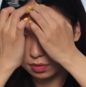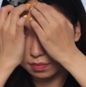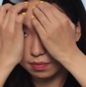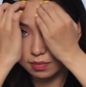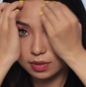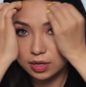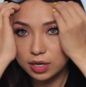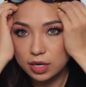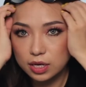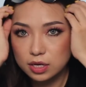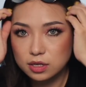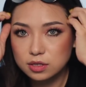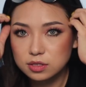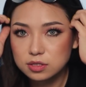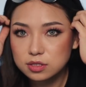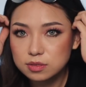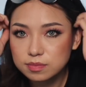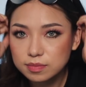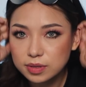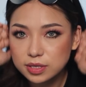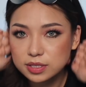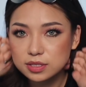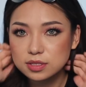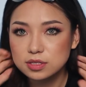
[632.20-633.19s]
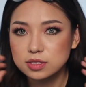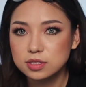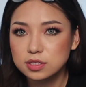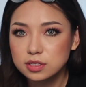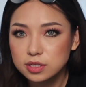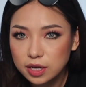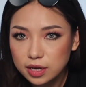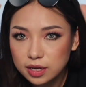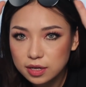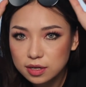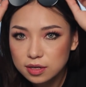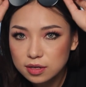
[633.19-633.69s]
My hair is messy
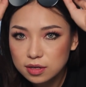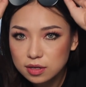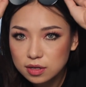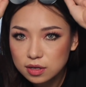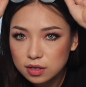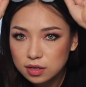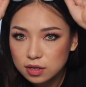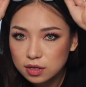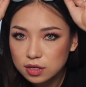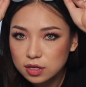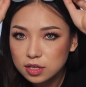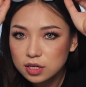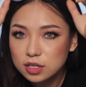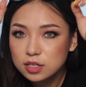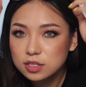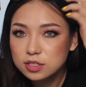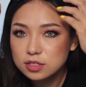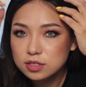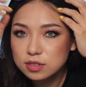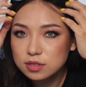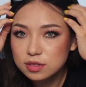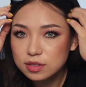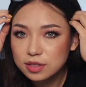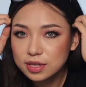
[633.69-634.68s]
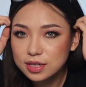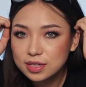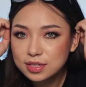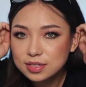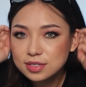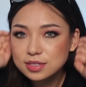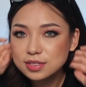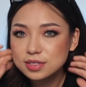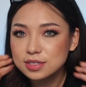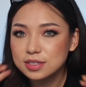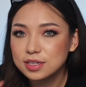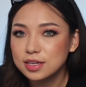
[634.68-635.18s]
today. So
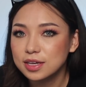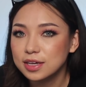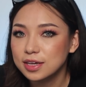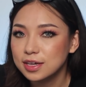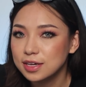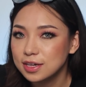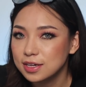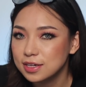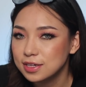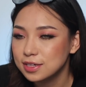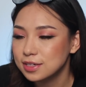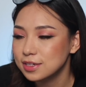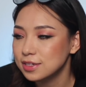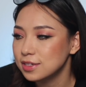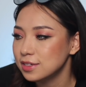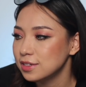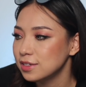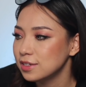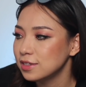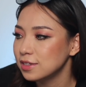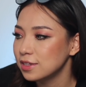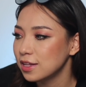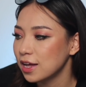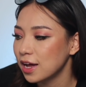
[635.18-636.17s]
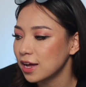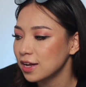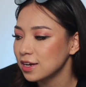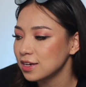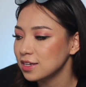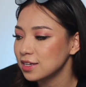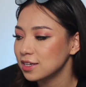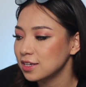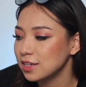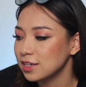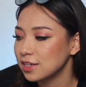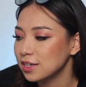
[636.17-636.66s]
this is
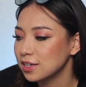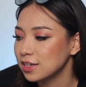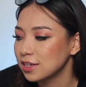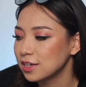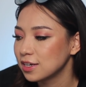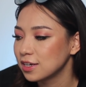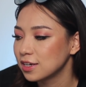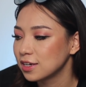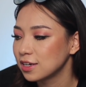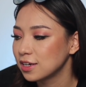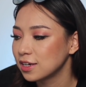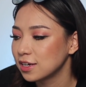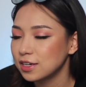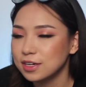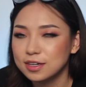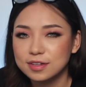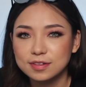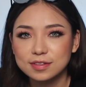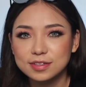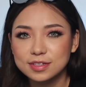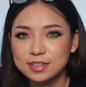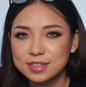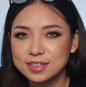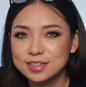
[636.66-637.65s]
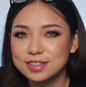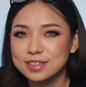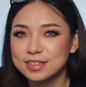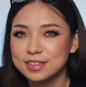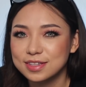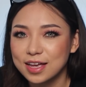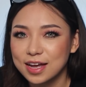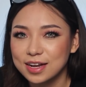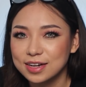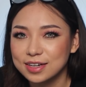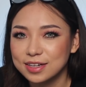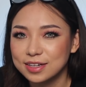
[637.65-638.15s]
Nani. No, this is
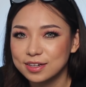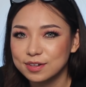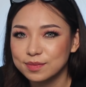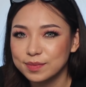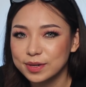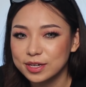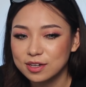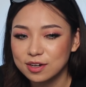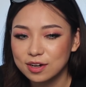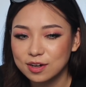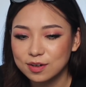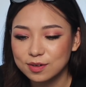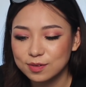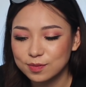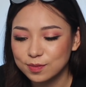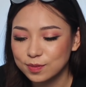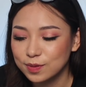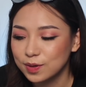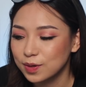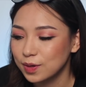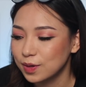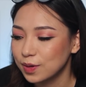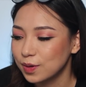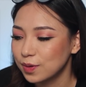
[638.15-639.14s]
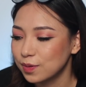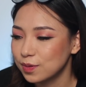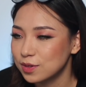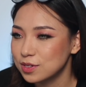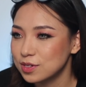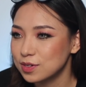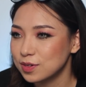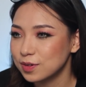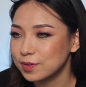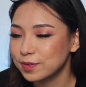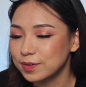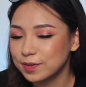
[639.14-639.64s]
Sunny. Oh my god,
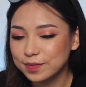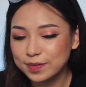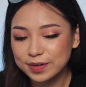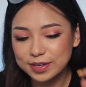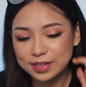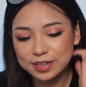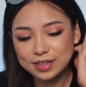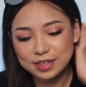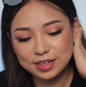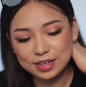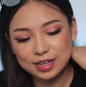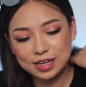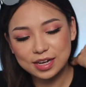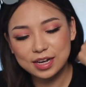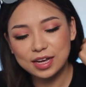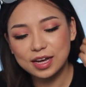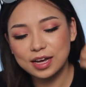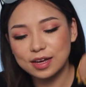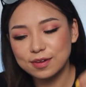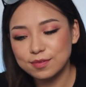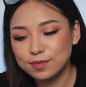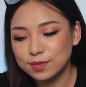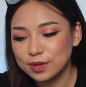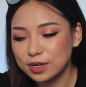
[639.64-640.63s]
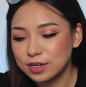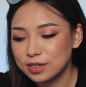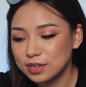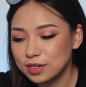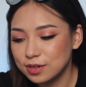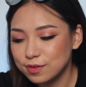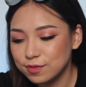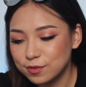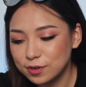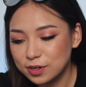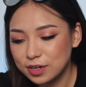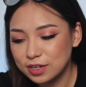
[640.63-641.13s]
what's wrong with me? I
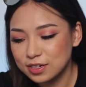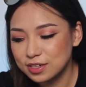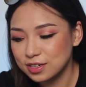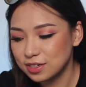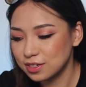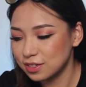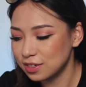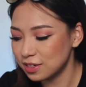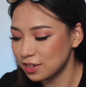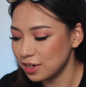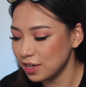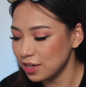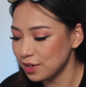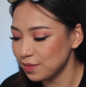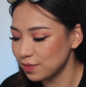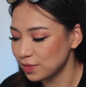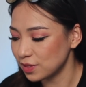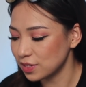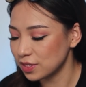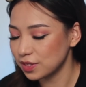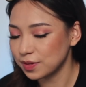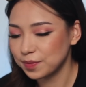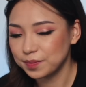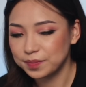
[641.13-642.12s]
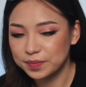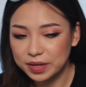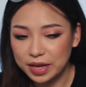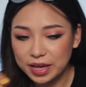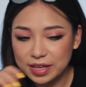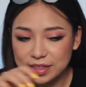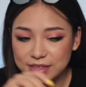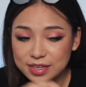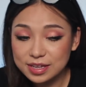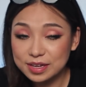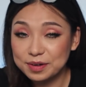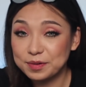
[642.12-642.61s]
keep forgetting the names.
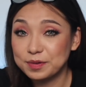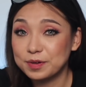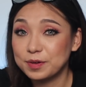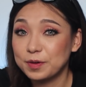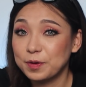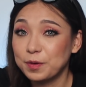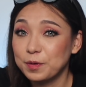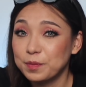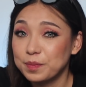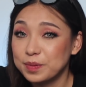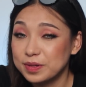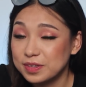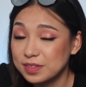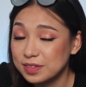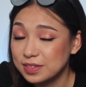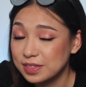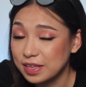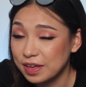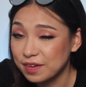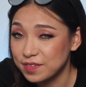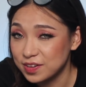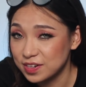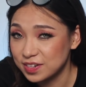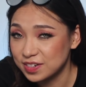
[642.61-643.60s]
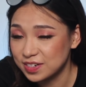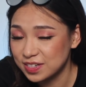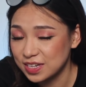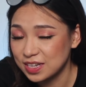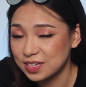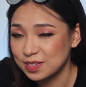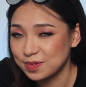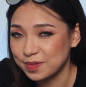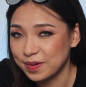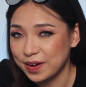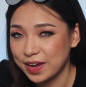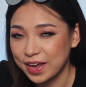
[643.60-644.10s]
I think I want to open Savage,
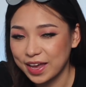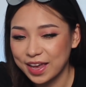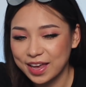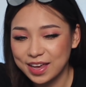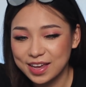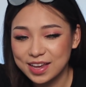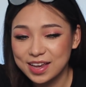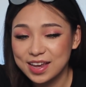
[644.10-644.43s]
that's why.